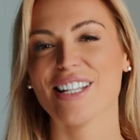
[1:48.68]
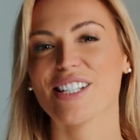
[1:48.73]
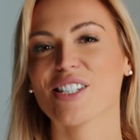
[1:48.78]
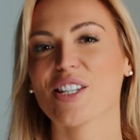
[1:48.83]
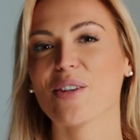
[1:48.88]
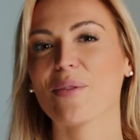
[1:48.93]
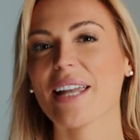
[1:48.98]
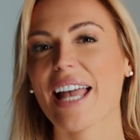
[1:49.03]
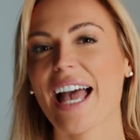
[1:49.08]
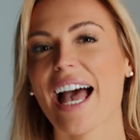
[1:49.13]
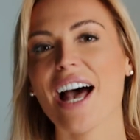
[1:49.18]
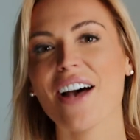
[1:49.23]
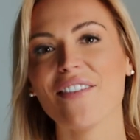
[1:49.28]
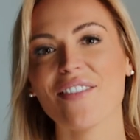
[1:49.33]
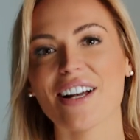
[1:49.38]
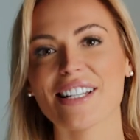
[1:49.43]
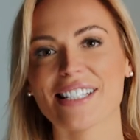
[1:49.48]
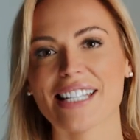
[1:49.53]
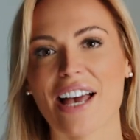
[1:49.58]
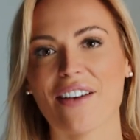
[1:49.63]
So we have
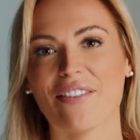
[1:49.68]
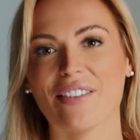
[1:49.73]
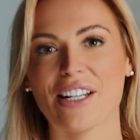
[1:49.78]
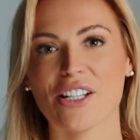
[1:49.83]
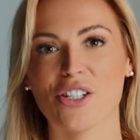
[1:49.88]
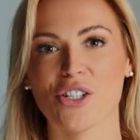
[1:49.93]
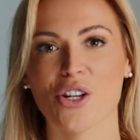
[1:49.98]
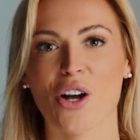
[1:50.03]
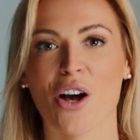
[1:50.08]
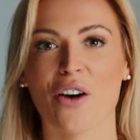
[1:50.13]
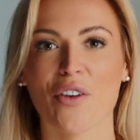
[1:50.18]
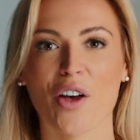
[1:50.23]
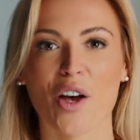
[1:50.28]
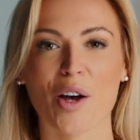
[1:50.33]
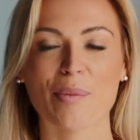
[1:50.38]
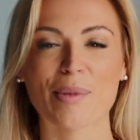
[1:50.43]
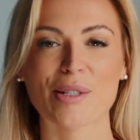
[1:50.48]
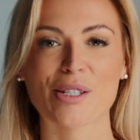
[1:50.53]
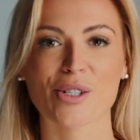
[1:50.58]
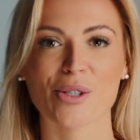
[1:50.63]
our definition of
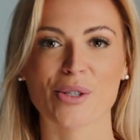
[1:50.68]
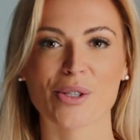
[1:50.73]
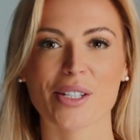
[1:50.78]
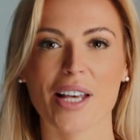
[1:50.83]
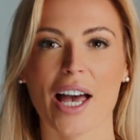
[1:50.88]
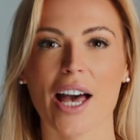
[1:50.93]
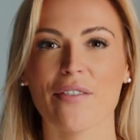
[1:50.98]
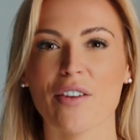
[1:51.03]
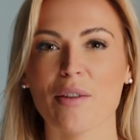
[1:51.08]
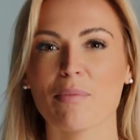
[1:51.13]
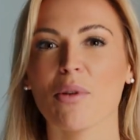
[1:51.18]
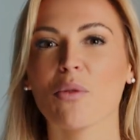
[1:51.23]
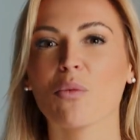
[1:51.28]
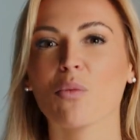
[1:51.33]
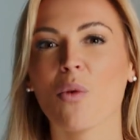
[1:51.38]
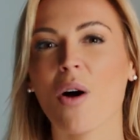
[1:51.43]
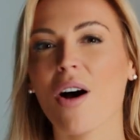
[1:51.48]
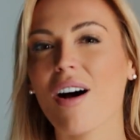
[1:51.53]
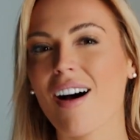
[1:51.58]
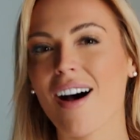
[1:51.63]
open source covered, but
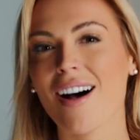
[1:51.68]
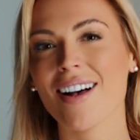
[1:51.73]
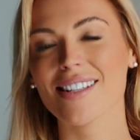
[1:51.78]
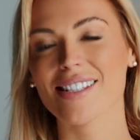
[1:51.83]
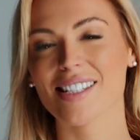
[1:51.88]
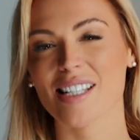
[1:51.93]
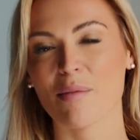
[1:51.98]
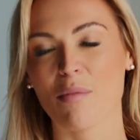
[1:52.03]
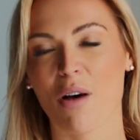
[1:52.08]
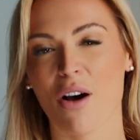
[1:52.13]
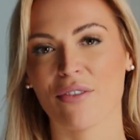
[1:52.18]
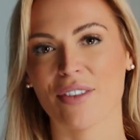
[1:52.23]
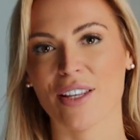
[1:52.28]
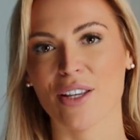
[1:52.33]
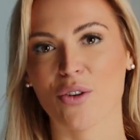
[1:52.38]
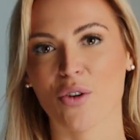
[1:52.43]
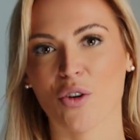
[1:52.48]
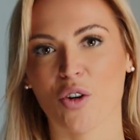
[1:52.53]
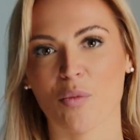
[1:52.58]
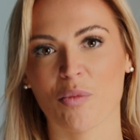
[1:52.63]
what are some of the
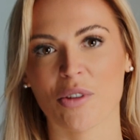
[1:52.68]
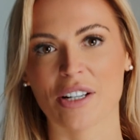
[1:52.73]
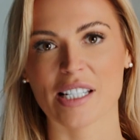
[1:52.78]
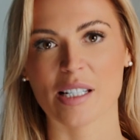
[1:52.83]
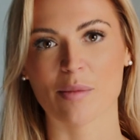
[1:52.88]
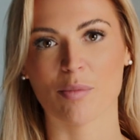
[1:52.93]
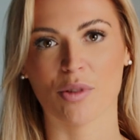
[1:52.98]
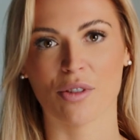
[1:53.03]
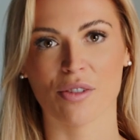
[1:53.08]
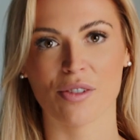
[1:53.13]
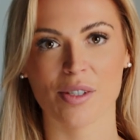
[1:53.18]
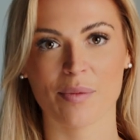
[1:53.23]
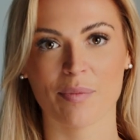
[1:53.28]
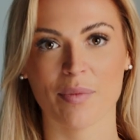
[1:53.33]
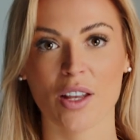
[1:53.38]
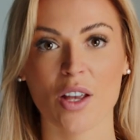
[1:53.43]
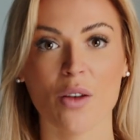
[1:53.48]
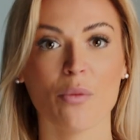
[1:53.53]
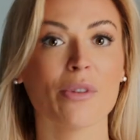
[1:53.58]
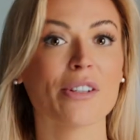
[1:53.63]
core principles?
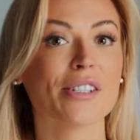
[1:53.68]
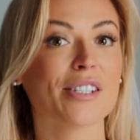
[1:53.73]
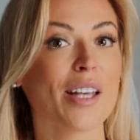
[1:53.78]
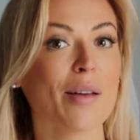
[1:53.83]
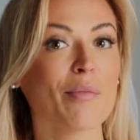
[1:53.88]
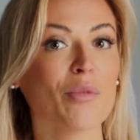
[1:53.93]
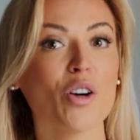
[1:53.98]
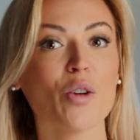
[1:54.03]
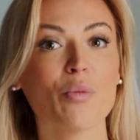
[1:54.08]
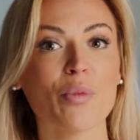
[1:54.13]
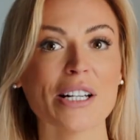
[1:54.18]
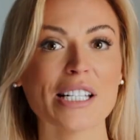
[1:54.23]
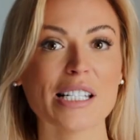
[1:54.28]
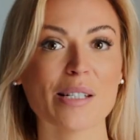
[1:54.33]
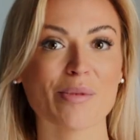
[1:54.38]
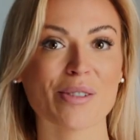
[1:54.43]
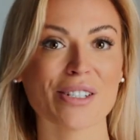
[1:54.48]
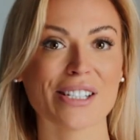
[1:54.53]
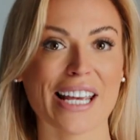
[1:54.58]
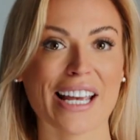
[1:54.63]
Well, some core
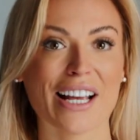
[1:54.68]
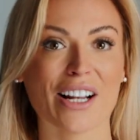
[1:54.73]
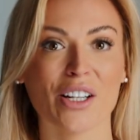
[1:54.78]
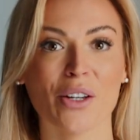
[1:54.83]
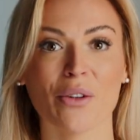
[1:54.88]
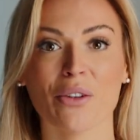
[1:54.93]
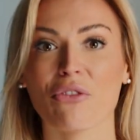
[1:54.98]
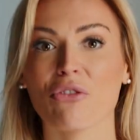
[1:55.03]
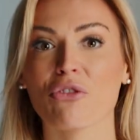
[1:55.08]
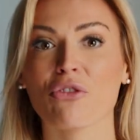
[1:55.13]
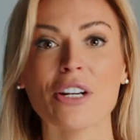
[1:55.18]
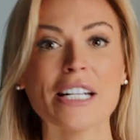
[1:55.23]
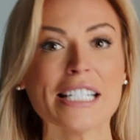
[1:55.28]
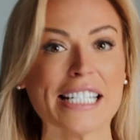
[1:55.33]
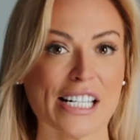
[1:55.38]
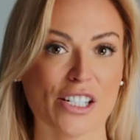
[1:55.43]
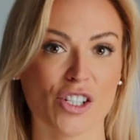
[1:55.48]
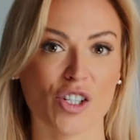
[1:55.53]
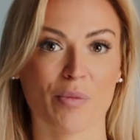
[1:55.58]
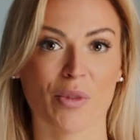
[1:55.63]
principles include free
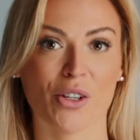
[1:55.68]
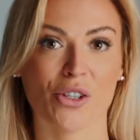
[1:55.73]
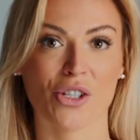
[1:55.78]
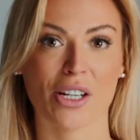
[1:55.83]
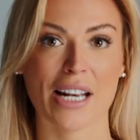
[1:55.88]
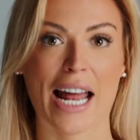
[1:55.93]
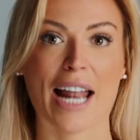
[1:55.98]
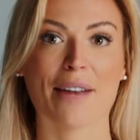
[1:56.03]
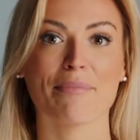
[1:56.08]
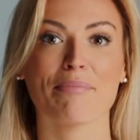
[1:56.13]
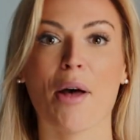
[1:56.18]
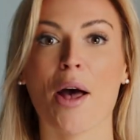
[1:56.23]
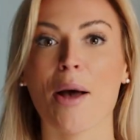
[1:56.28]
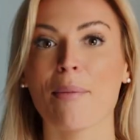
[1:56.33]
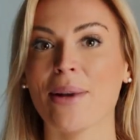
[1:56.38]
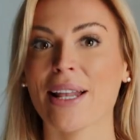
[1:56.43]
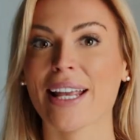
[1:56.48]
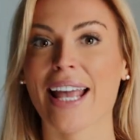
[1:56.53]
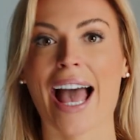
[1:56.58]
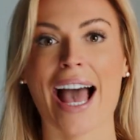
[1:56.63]
distribution and
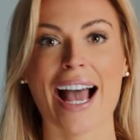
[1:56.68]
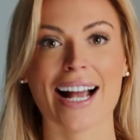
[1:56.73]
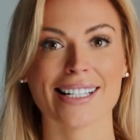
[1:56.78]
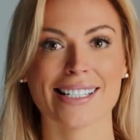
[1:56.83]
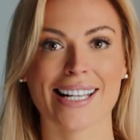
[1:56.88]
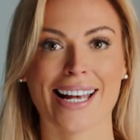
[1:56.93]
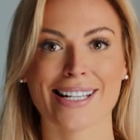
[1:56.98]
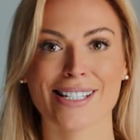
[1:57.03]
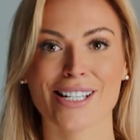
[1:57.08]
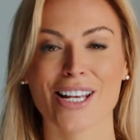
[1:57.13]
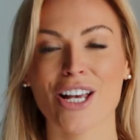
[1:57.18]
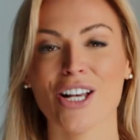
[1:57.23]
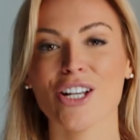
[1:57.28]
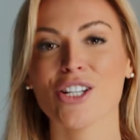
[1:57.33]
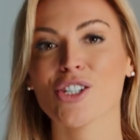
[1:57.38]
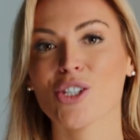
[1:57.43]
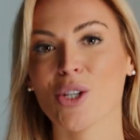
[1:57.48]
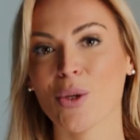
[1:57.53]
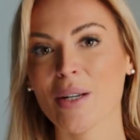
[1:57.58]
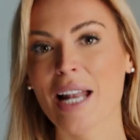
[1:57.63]
public access
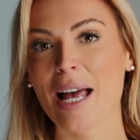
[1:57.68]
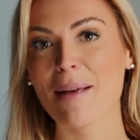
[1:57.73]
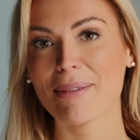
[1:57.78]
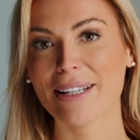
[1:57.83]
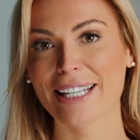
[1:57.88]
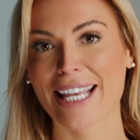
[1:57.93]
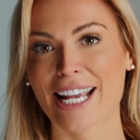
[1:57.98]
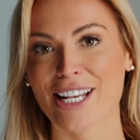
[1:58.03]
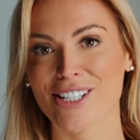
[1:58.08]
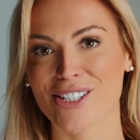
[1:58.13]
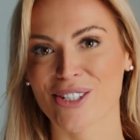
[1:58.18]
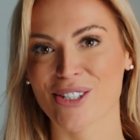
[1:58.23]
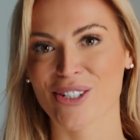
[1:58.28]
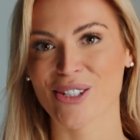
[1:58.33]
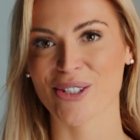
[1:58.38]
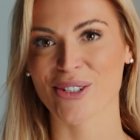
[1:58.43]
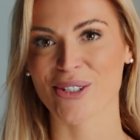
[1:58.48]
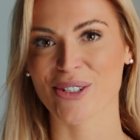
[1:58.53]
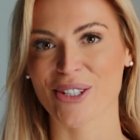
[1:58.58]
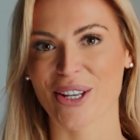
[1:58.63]
to an application
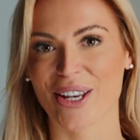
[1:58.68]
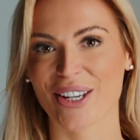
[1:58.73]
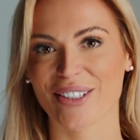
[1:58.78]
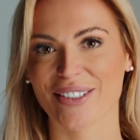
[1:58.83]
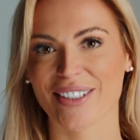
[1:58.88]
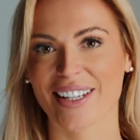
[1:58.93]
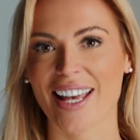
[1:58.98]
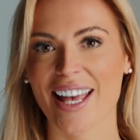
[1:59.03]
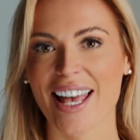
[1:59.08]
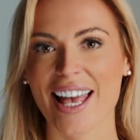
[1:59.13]
source code.